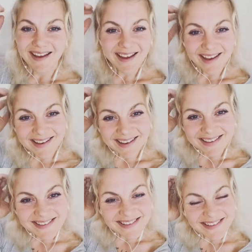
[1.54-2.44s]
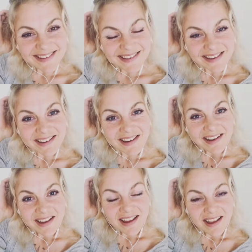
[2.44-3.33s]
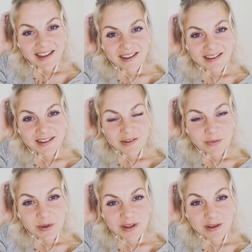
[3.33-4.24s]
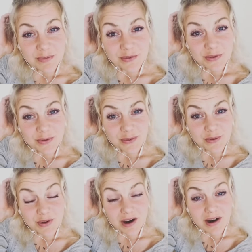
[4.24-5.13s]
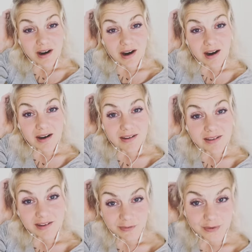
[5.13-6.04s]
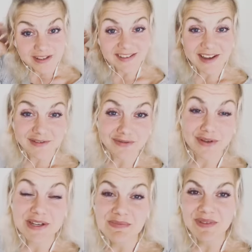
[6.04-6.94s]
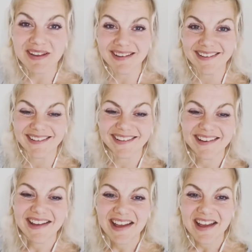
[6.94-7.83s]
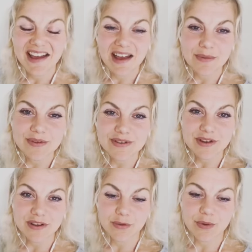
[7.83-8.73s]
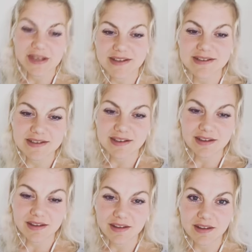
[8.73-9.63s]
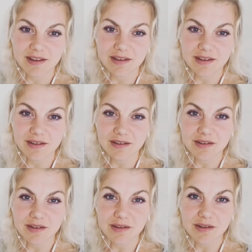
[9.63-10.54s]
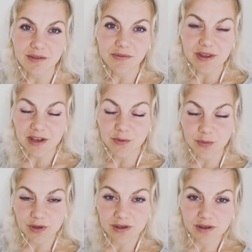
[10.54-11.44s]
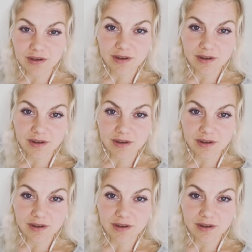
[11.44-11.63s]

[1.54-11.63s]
Hi guys, and welcome to this week's live stream. I'm just gonna wait and see if anyone